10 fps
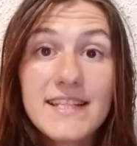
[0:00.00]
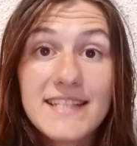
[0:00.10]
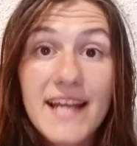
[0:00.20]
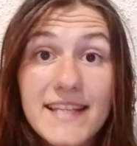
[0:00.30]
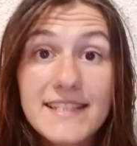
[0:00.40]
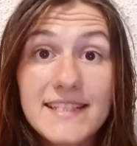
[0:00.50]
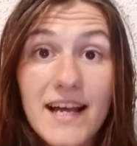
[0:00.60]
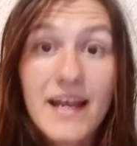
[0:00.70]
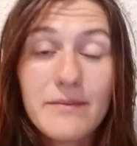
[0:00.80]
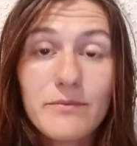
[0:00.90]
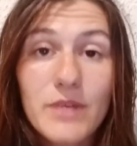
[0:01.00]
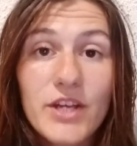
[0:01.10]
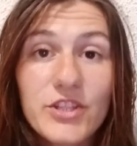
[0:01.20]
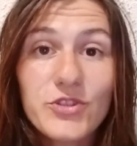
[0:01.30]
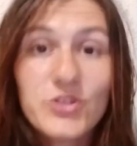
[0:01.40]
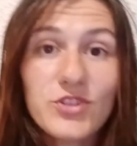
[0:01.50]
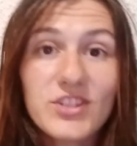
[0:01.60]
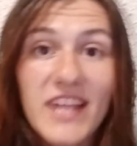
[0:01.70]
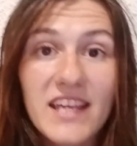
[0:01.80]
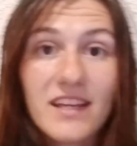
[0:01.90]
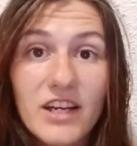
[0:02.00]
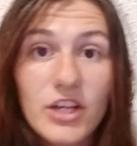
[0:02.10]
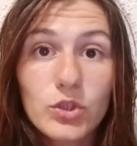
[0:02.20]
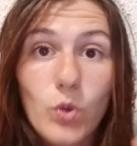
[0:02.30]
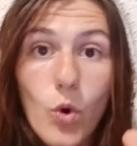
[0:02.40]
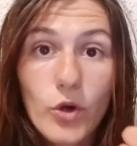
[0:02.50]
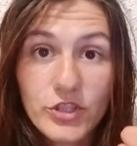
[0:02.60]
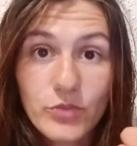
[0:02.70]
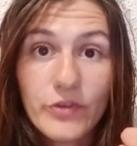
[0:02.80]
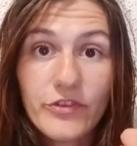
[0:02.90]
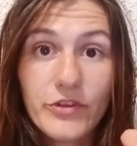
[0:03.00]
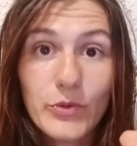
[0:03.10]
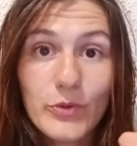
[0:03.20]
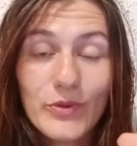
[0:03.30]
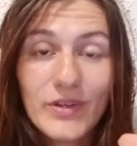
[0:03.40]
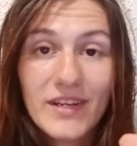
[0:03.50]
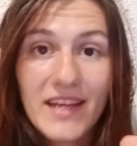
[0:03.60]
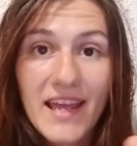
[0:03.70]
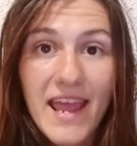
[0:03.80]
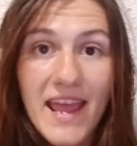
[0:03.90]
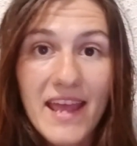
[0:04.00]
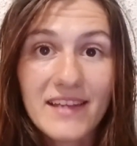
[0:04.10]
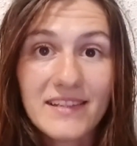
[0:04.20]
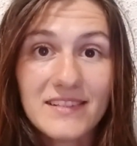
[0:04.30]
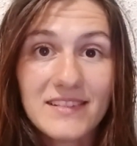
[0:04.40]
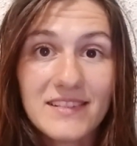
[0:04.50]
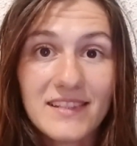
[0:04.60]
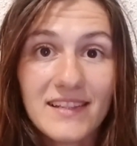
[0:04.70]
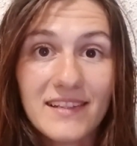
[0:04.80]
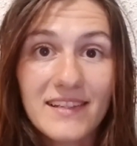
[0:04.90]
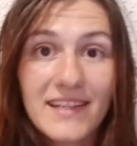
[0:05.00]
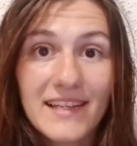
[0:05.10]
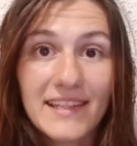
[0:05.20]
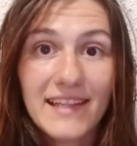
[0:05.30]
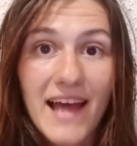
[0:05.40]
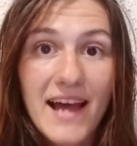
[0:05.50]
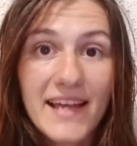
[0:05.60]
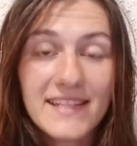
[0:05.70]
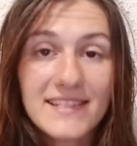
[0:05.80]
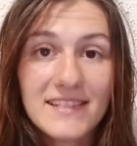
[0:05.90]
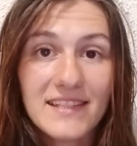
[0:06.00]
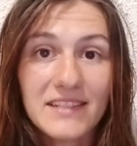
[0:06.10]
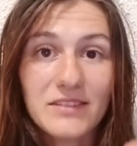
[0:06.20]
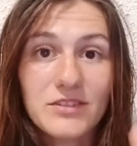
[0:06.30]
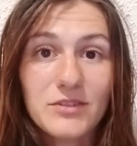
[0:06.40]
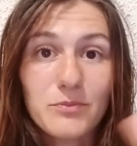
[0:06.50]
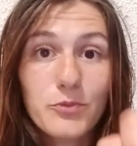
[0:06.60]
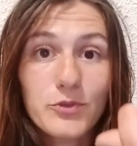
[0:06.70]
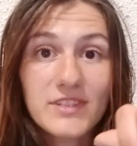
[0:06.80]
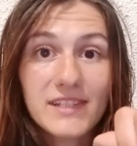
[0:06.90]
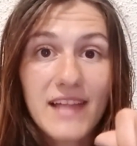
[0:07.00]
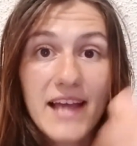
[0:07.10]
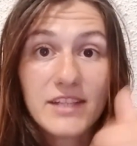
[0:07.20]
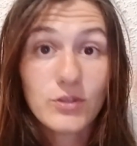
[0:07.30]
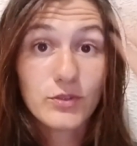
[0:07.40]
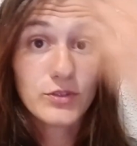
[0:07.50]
Nighttime, you should take torch with you and light, and put a light on